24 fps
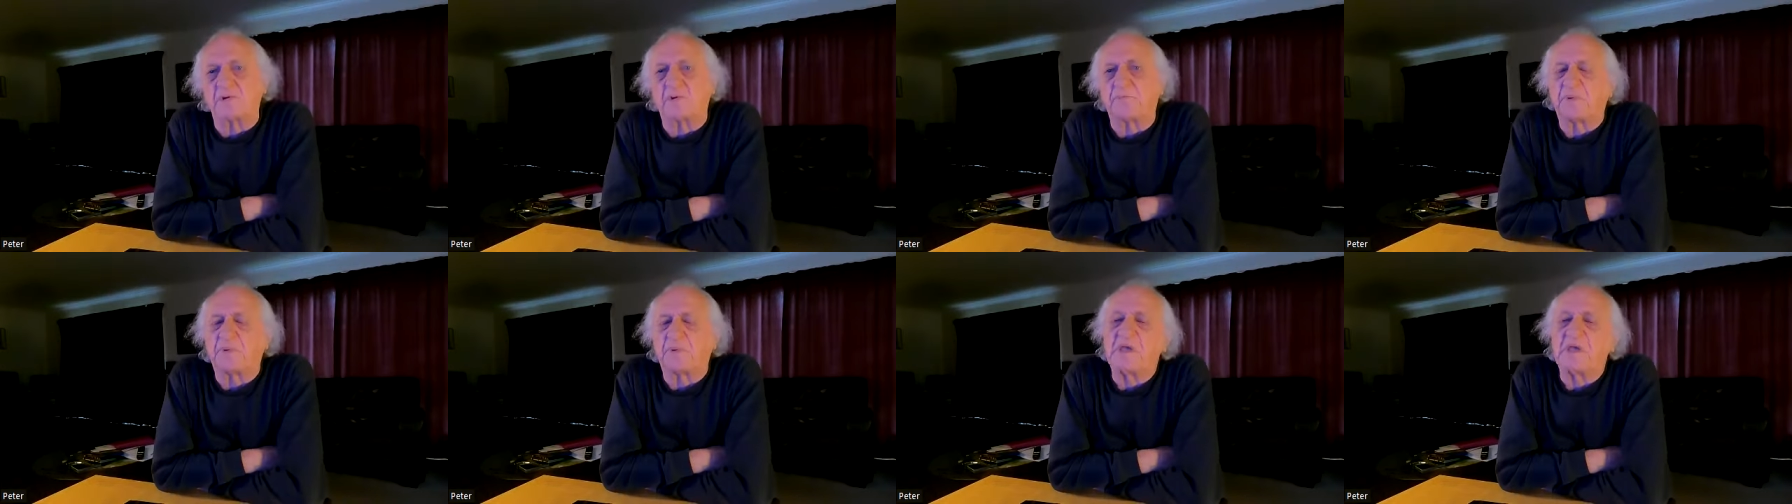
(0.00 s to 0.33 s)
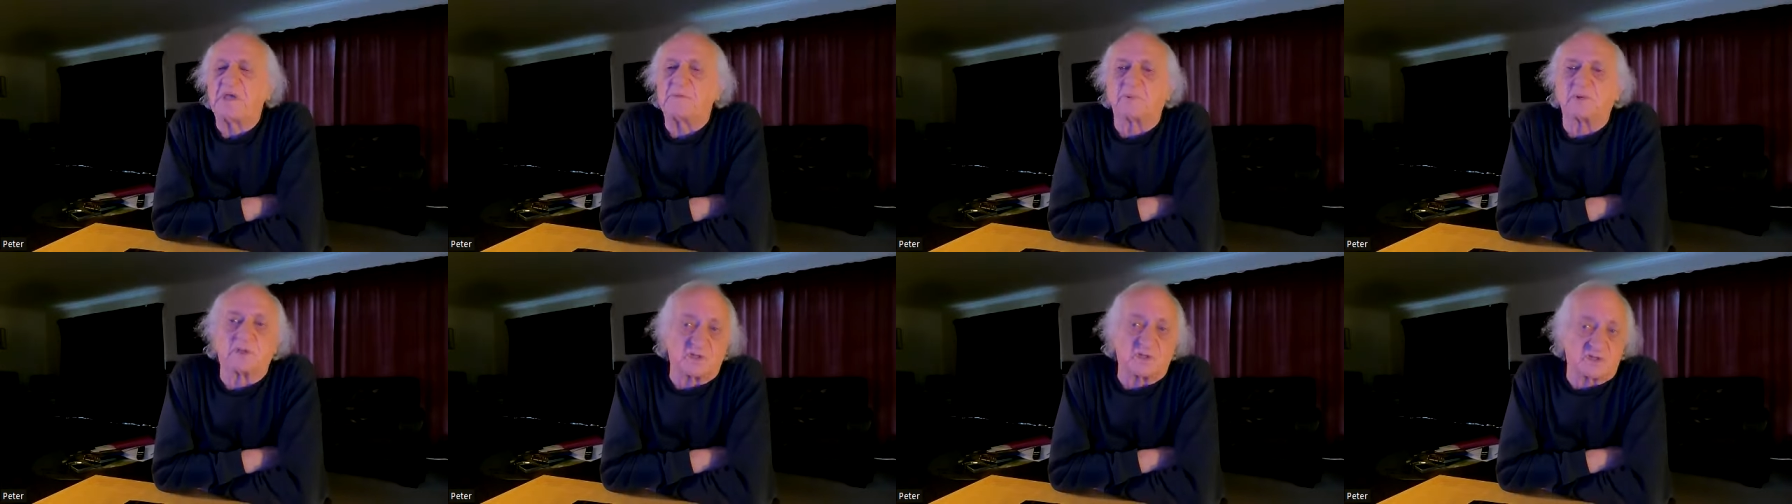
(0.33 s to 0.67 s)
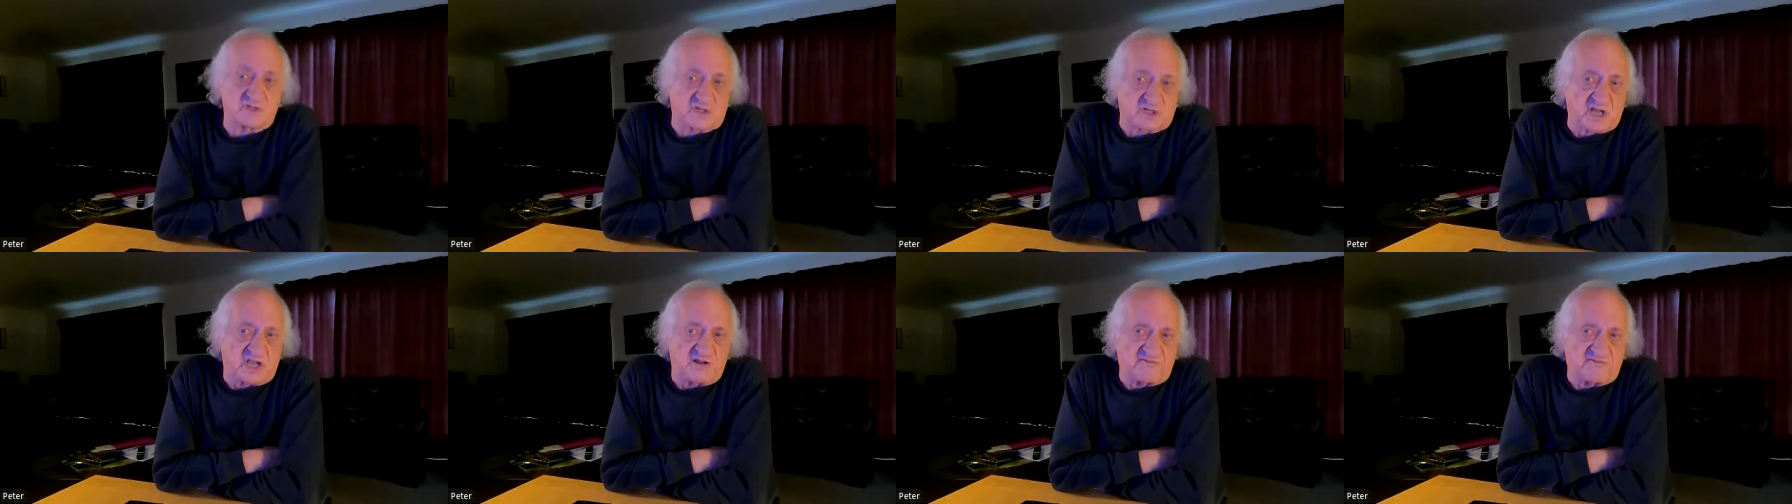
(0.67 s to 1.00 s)
people at the
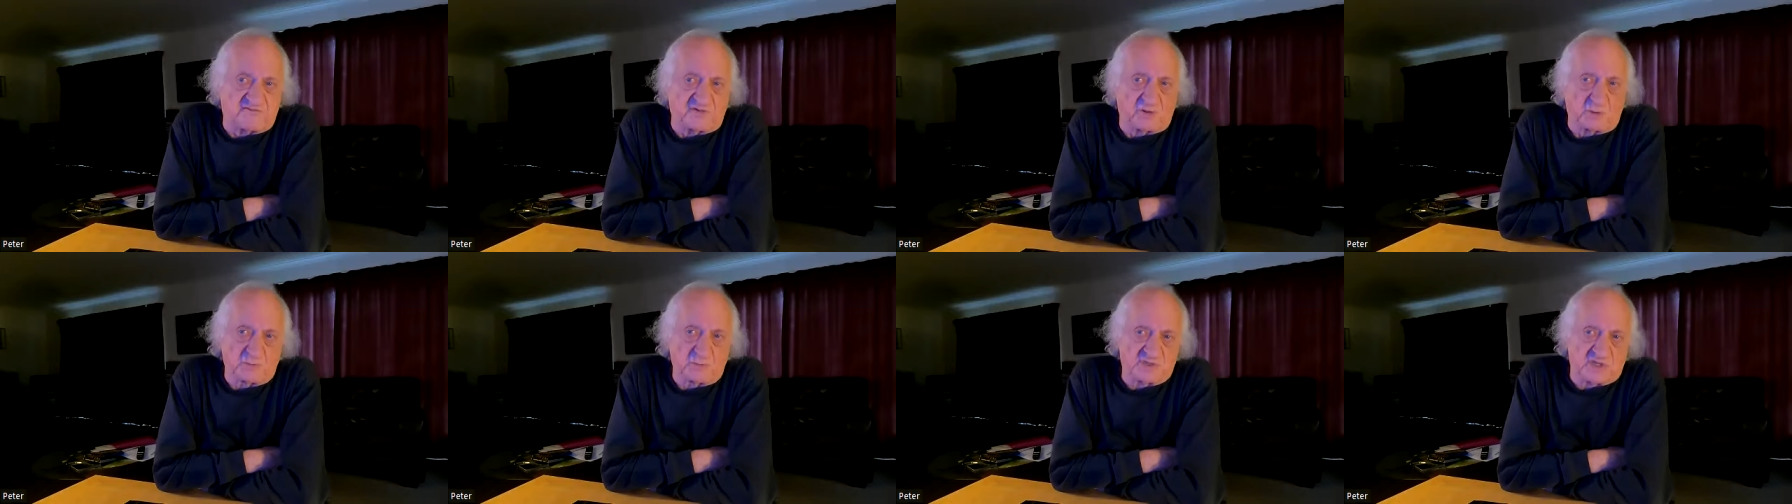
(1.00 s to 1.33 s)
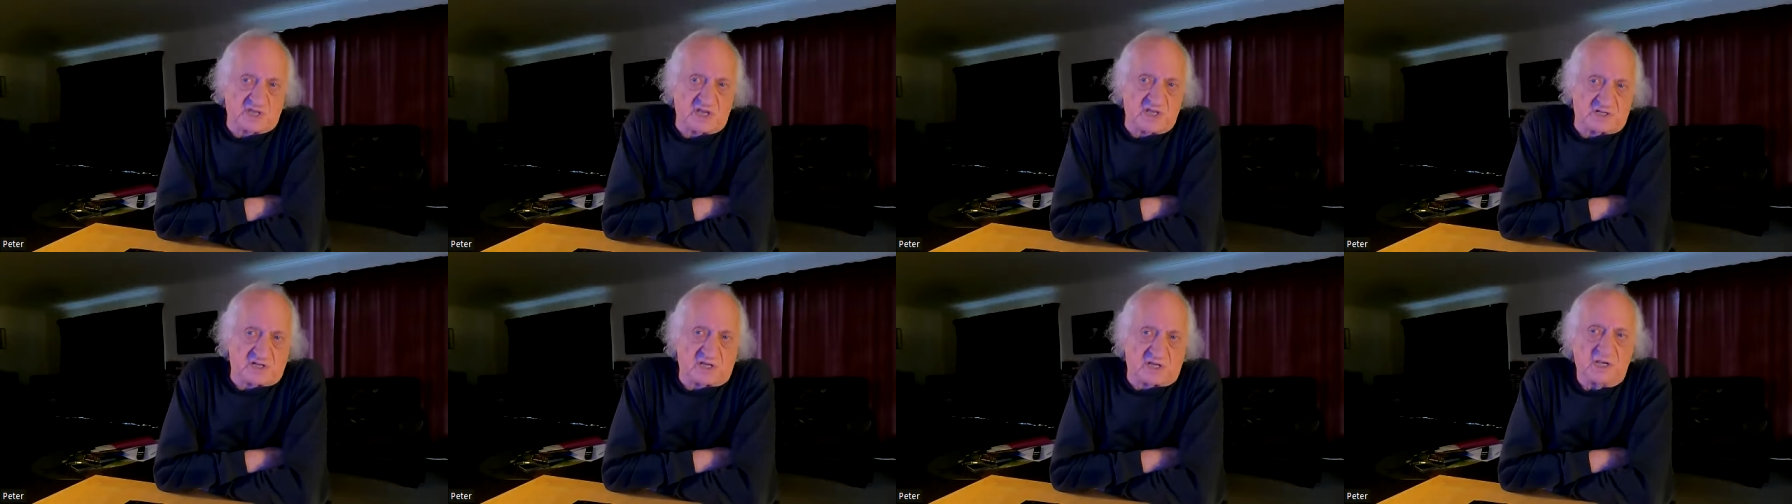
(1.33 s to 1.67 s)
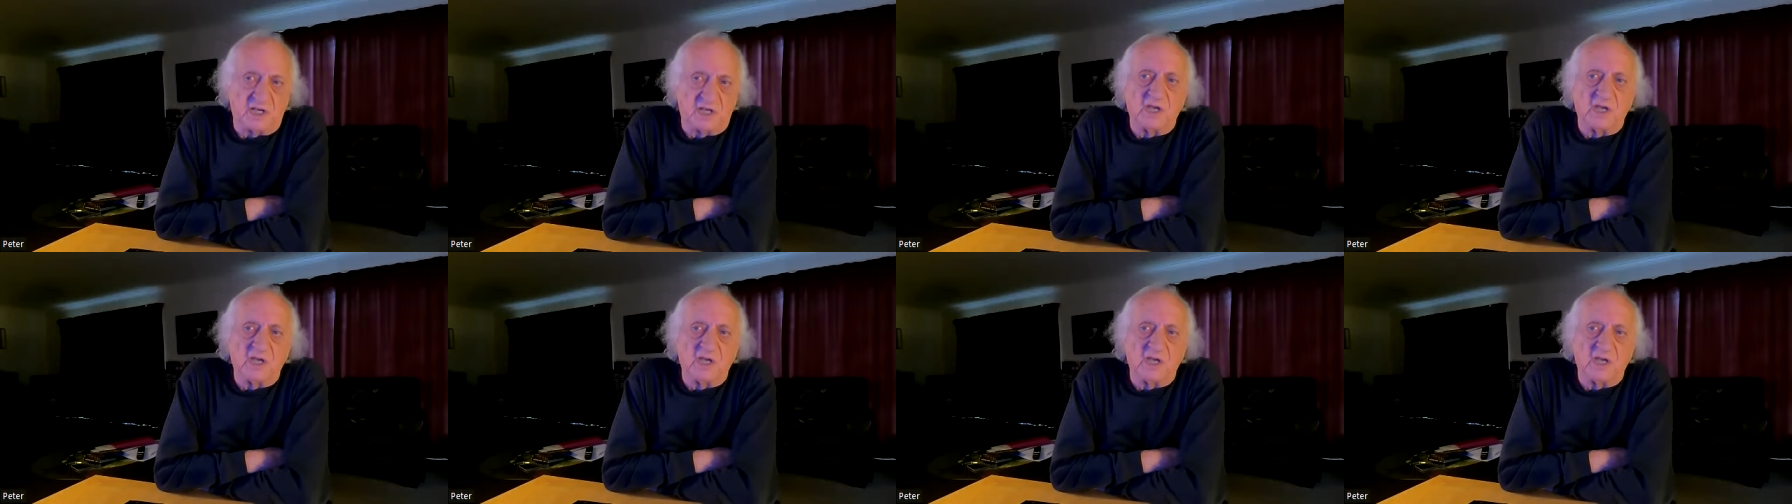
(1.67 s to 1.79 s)
State Film Centre